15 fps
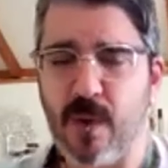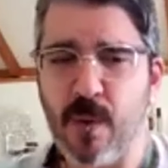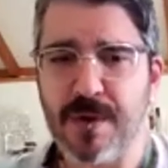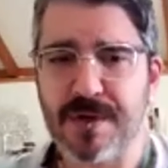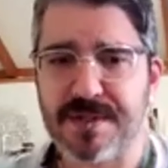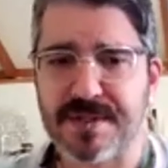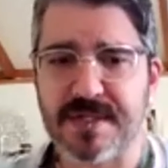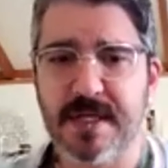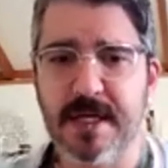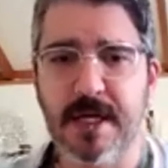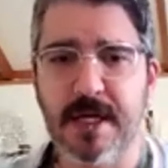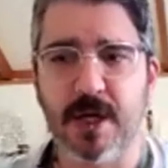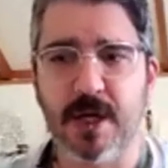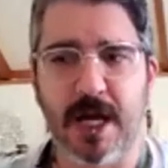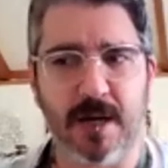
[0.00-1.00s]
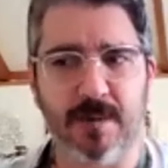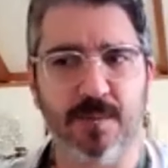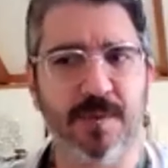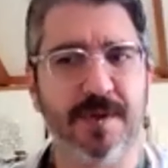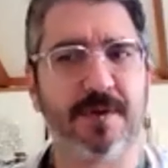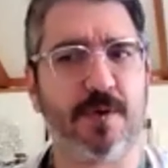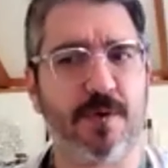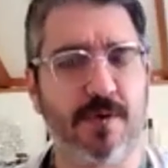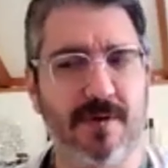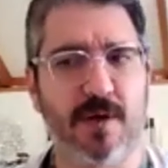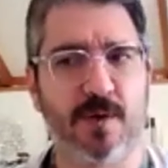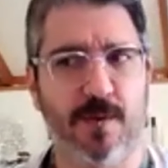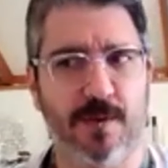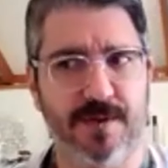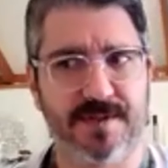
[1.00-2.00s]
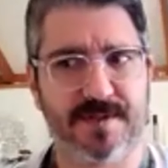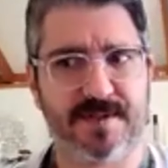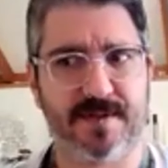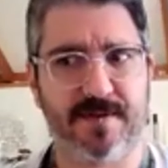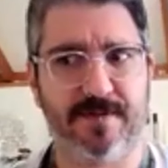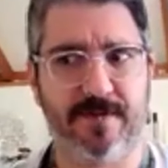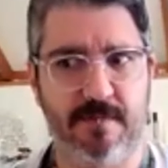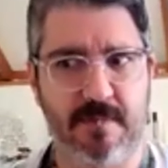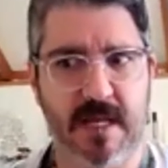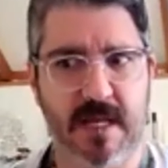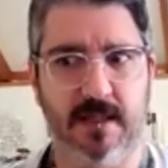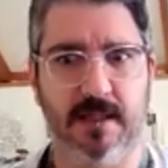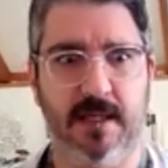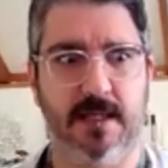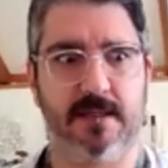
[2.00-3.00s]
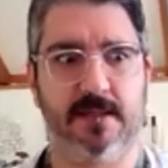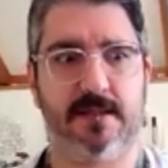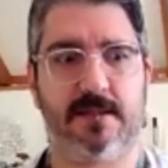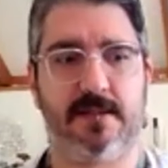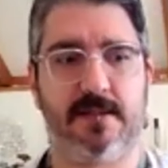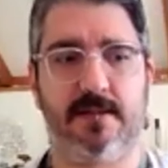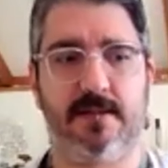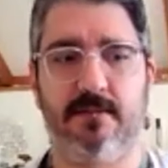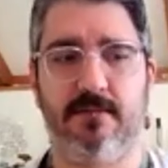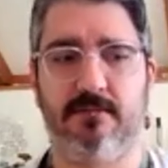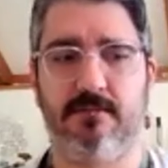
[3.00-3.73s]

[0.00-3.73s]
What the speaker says: Whereas with aura quartz, for me, it's